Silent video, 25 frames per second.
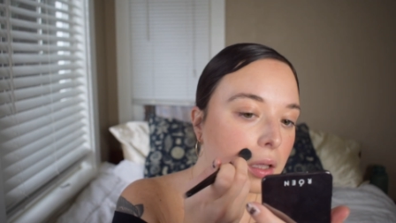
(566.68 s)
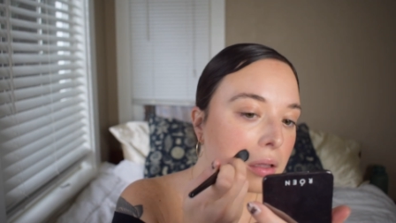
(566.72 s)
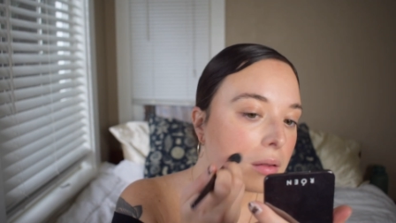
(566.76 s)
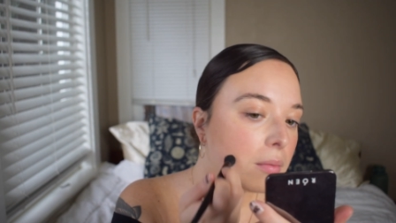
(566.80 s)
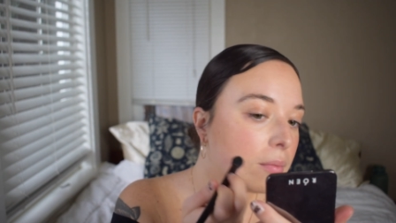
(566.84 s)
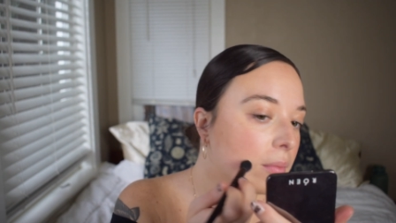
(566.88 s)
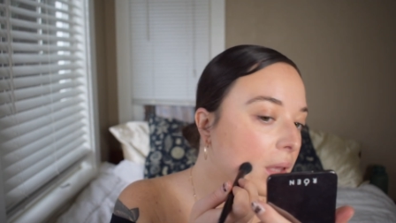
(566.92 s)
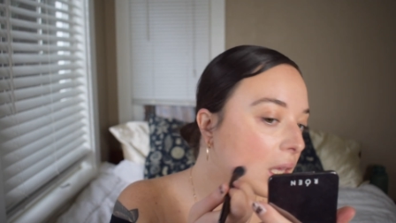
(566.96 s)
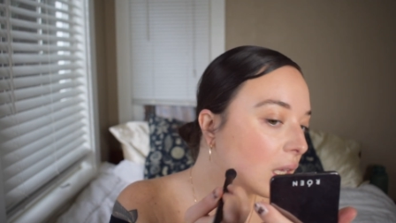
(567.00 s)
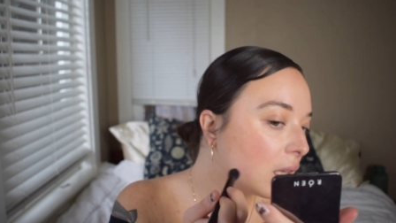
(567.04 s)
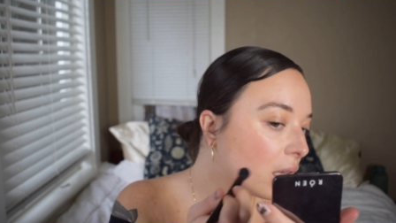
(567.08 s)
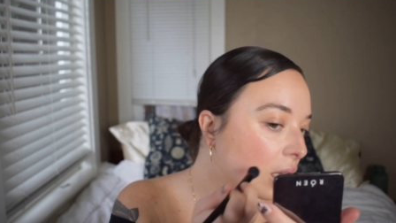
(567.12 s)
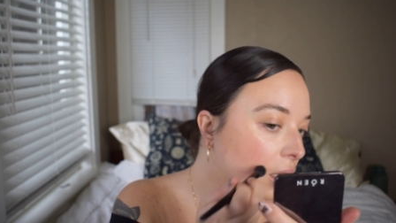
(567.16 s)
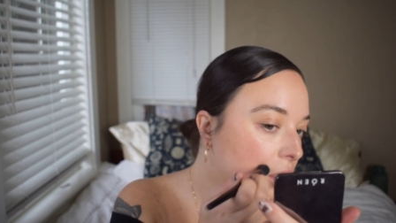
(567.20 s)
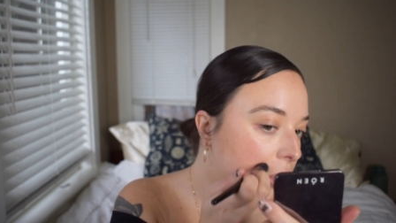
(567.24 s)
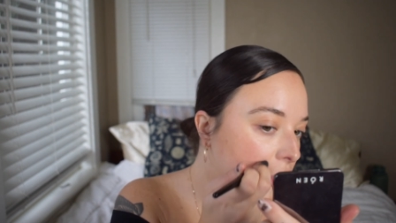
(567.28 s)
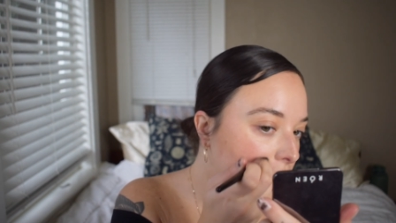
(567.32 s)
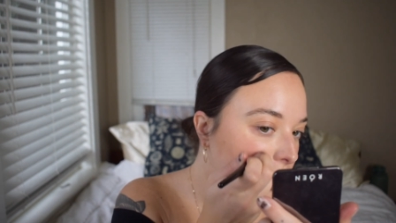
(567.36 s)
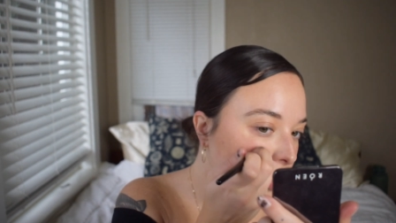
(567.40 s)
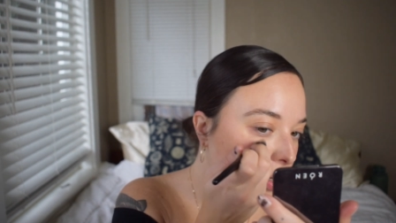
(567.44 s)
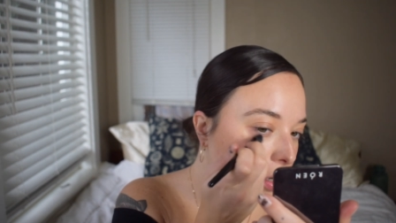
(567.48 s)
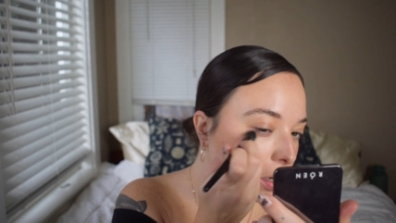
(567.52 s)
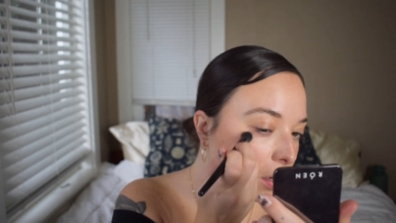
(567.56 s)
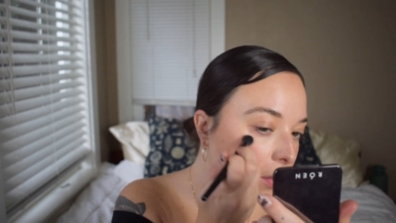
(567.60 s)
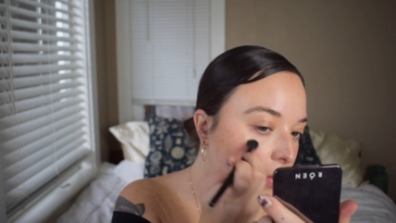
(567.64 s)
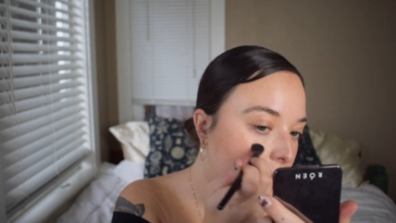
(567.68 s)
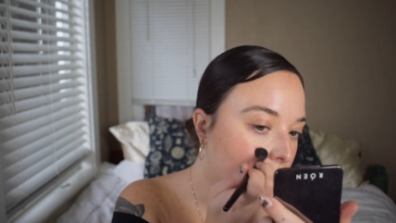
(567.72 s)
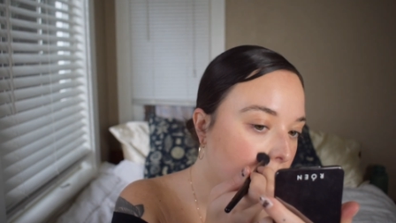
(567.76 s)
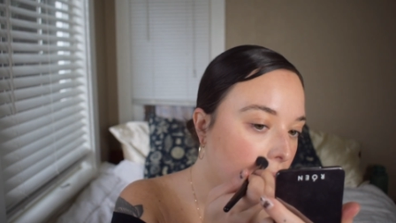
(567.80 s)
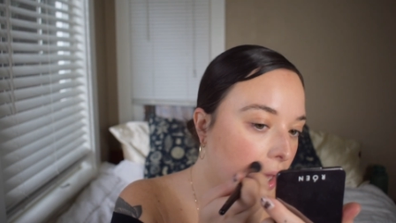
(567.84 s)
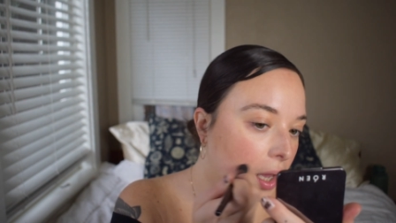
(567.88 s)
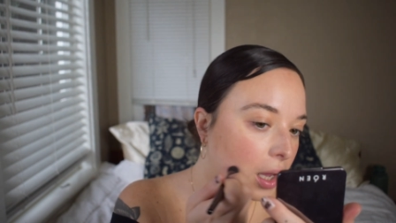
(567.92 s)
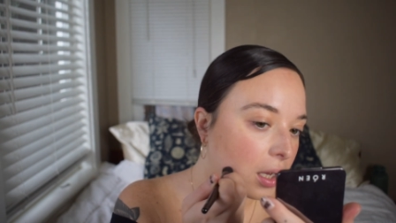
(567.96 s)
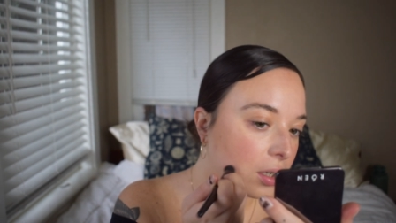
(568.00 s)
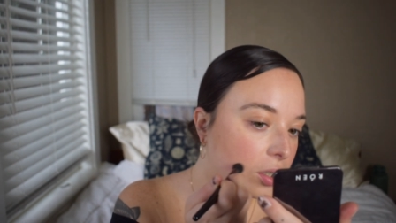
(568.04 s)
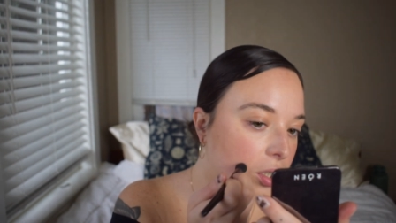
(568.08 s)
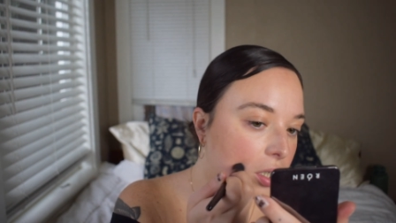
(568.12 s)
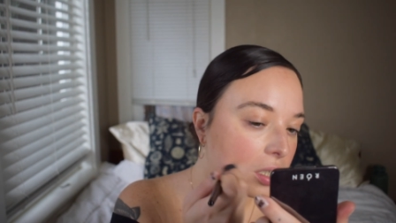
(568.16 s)
making sure the
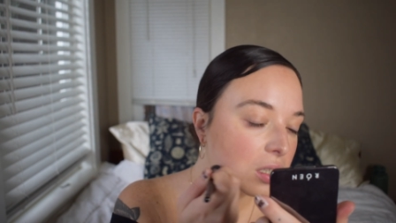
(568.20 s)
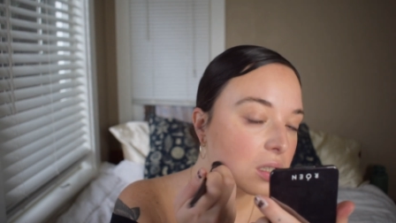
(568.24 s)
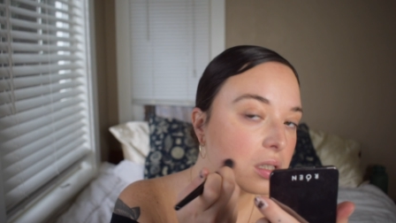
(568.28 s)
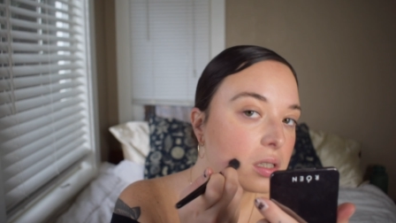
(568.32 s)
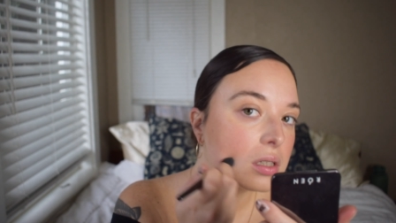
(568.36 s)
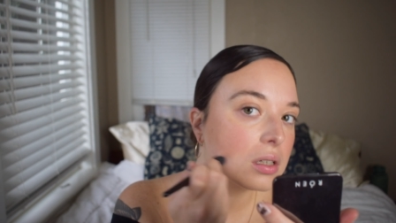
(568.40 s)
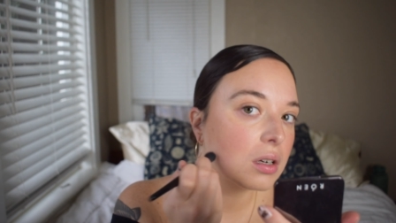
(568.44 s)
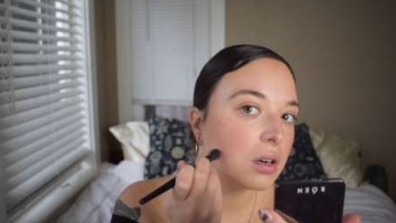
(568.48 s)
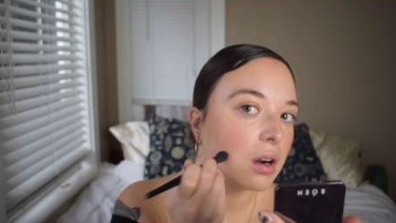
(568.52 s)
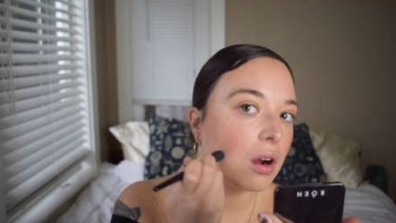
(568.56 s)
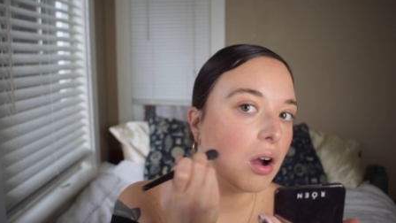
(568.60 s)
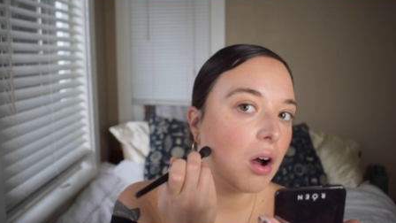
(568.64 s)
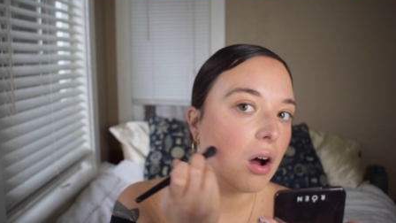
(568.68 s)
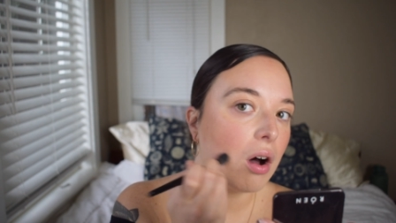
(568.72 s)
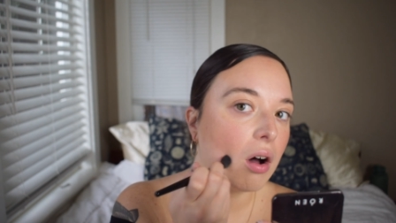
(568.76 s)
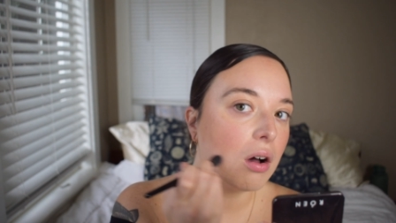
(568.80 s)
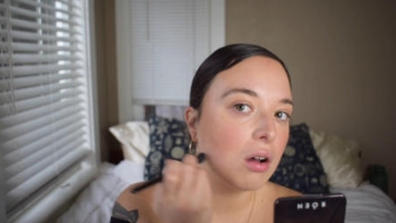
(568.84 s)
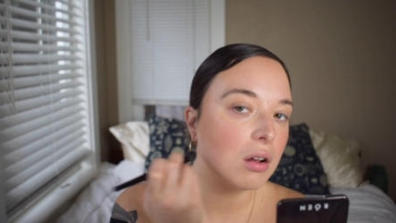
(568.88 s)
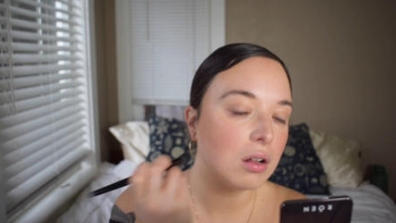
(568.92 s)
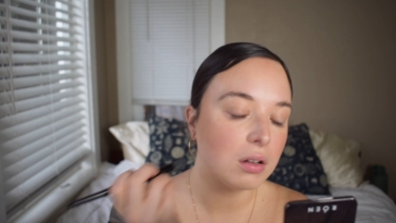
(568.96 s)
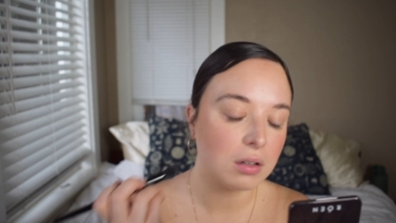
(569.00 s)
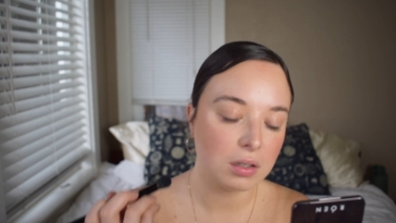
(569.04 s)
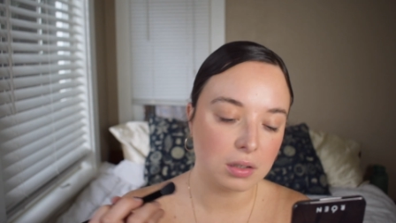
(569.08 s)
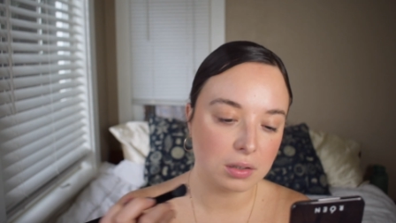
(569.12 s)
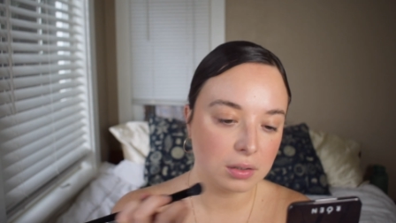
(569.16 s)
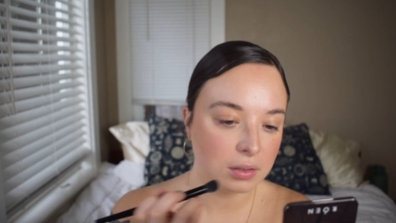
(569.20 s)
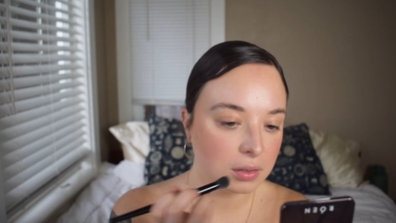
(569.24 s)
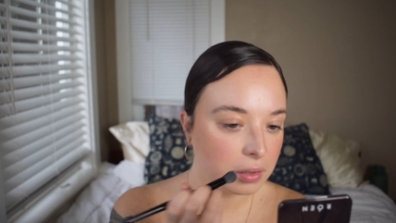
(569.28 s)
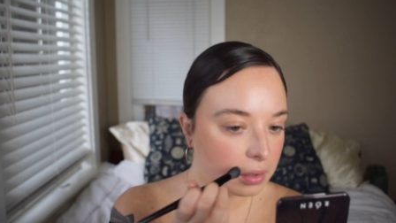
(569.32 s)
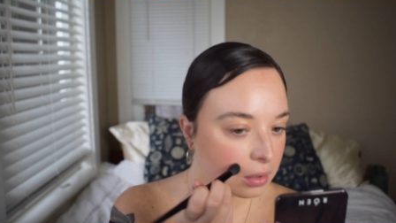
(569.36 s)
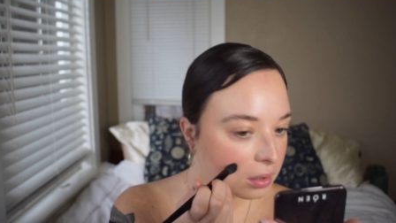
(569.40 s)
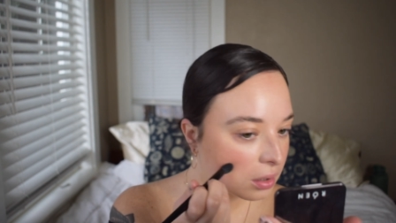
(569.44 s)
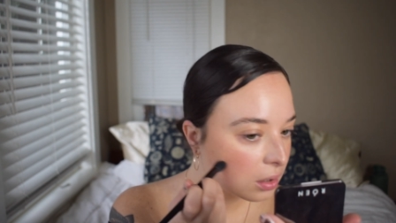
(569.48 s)
edges are all